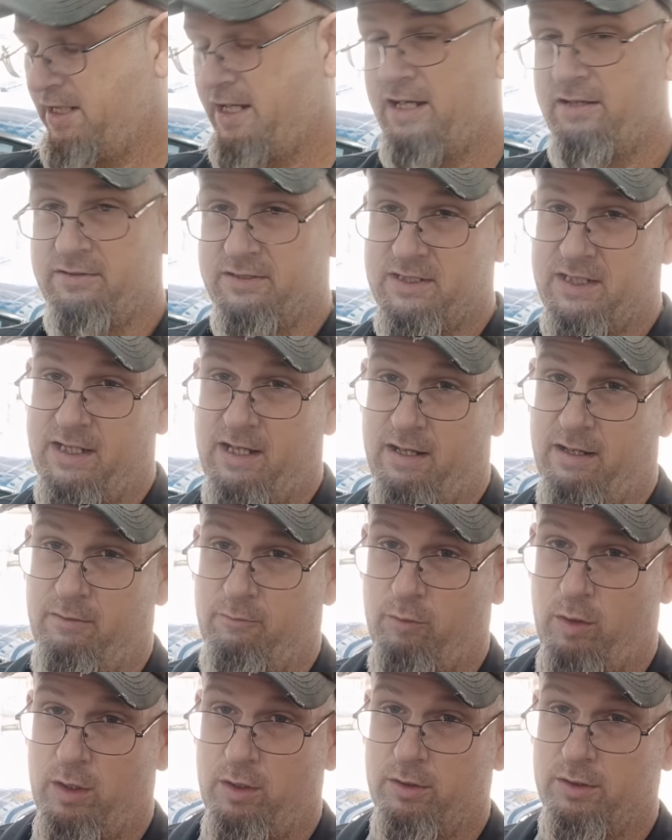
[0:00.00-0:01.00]
out and see how it
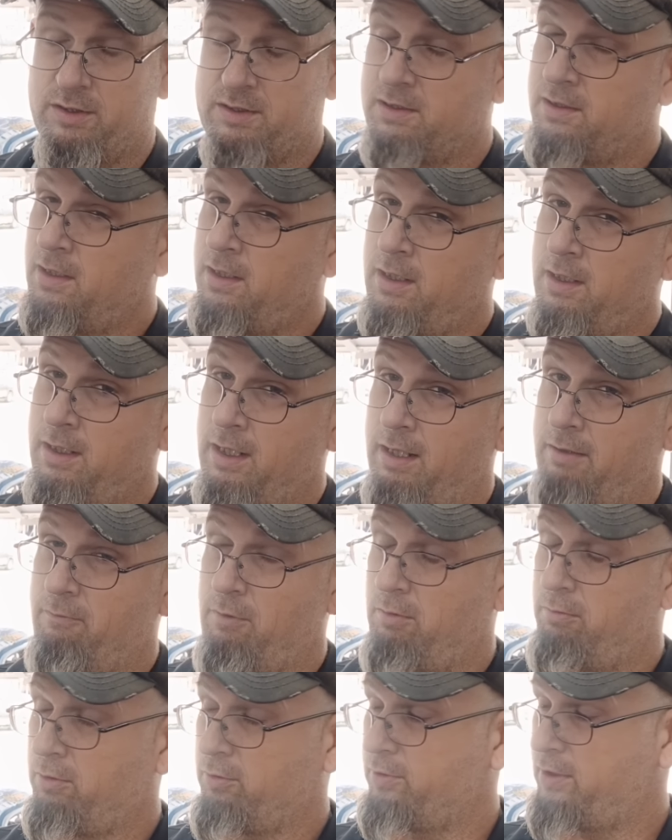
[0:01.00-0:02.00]
works, and
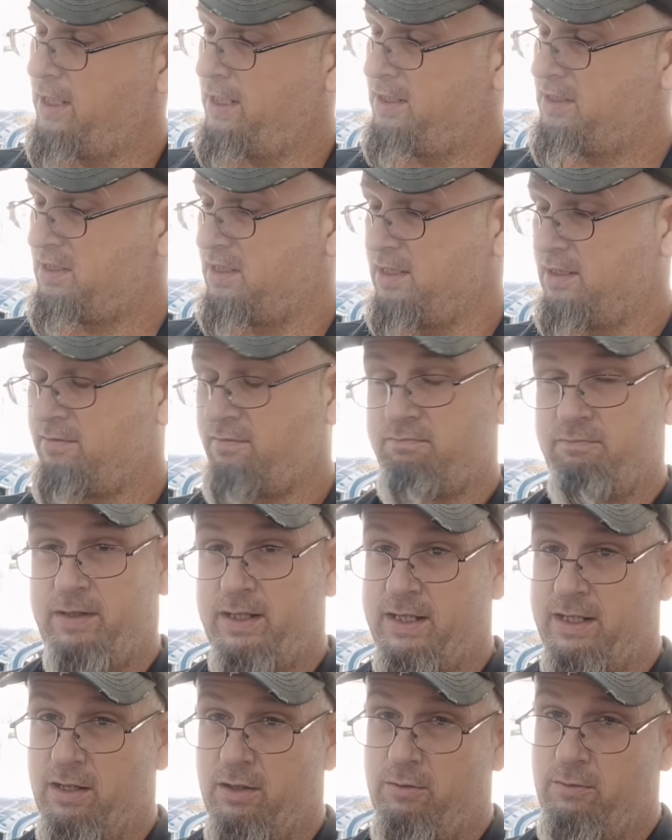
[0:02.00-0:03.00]
what we're going to test in this
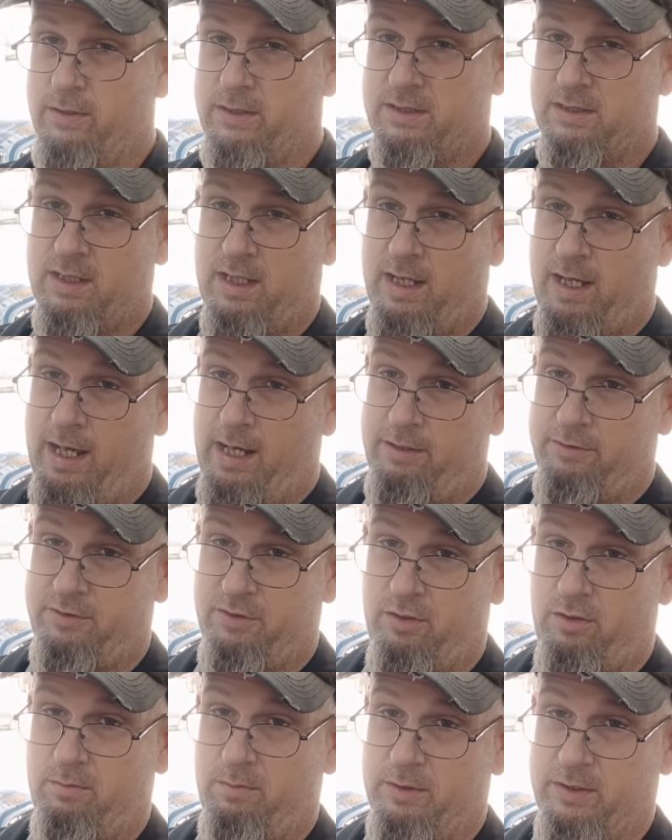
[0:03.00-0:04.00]
video is how
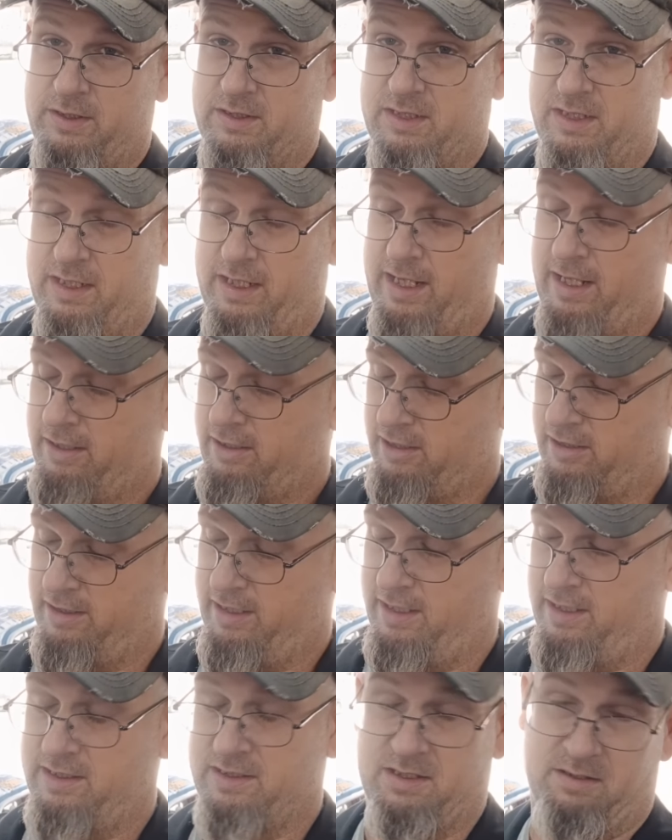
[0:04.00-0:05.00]
durable this thing actually
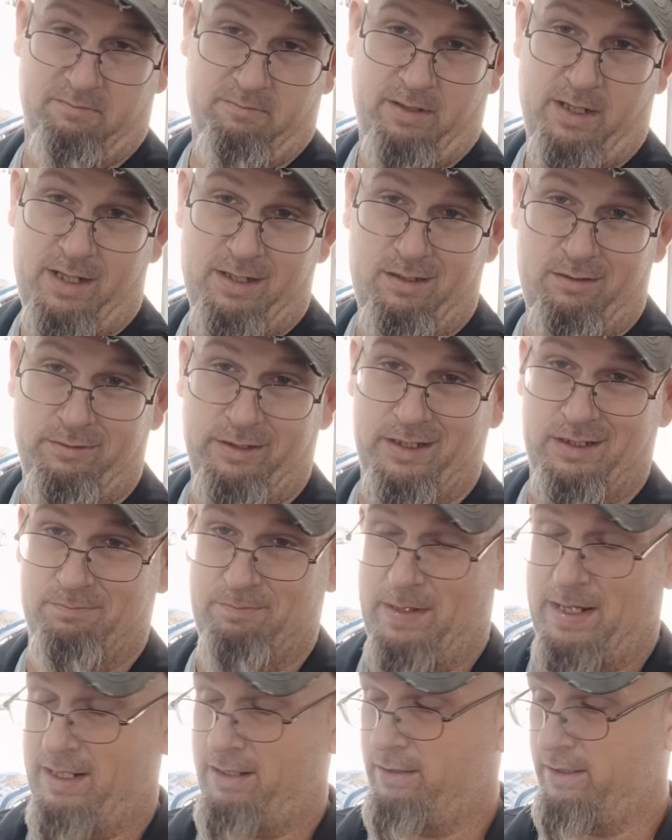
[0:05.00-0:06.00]
is and how long these
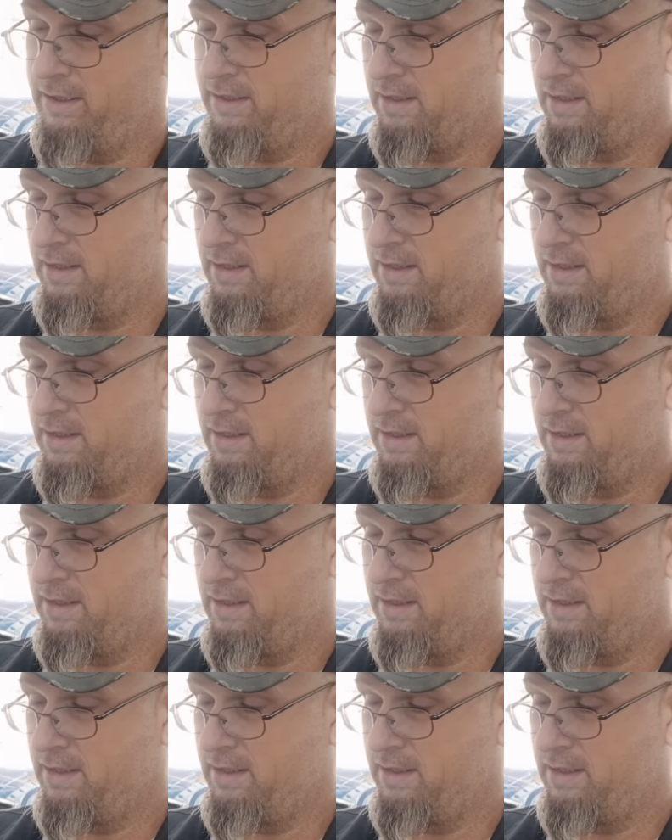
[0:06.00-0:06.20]
batteries